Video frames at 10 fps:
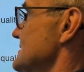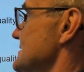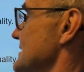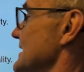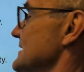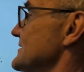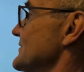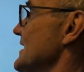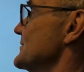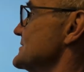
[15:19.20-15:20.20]
So then I
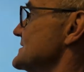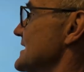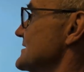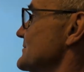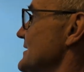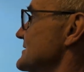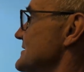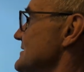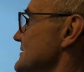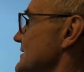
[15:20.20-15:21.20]
divide both sides by
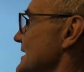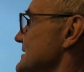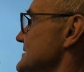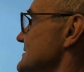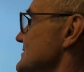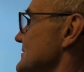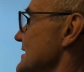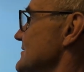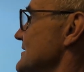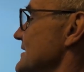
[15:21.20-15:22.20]
2. x is
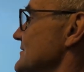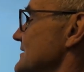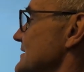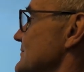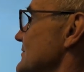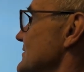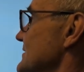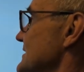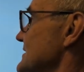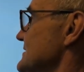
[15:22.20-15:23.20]
greater than or equal
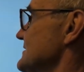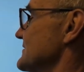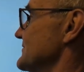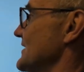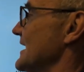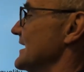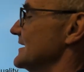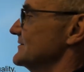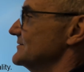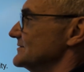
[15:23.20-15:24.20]
to
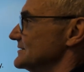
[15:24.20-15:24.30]
5.